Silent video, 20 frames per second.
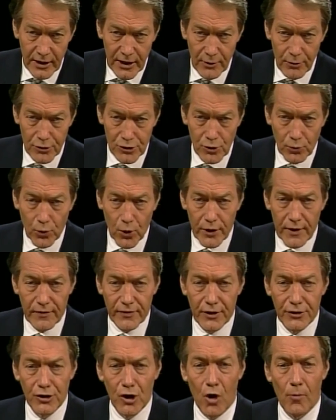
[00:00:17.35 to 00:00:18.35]
He was
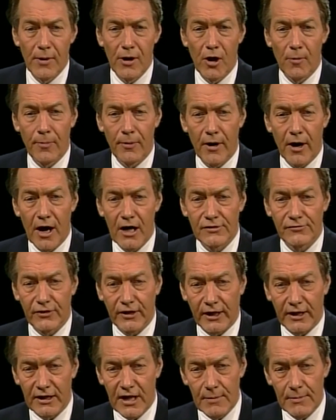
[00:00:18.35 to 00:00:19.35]
awarded the Nobel Prize
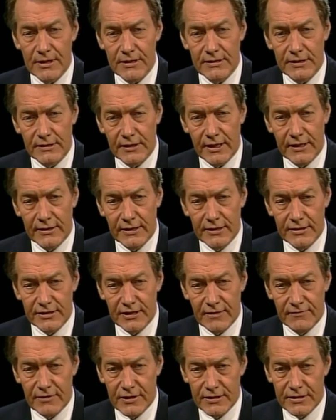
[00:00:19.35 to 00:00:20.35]
for Economics in
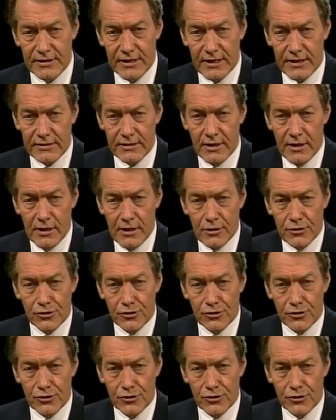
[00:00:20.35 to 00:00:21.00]
1976,